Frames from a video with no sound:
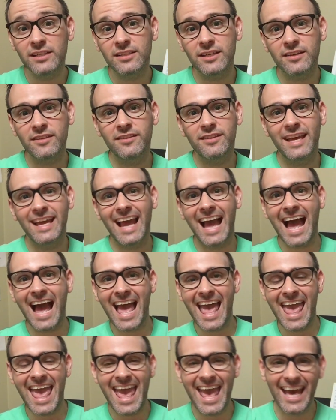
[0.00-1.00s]
to think
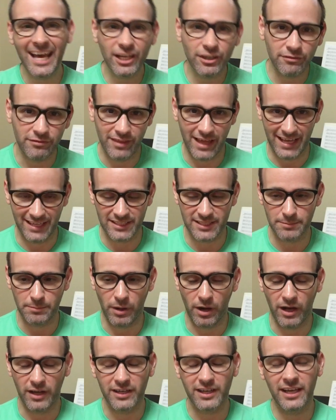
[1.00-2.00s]
ahead of that
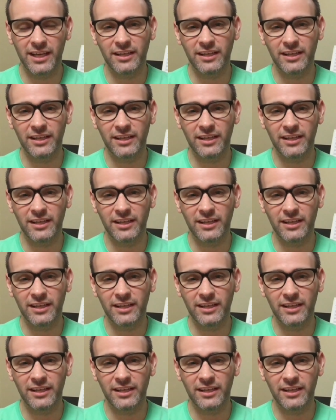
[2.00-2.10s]
spot.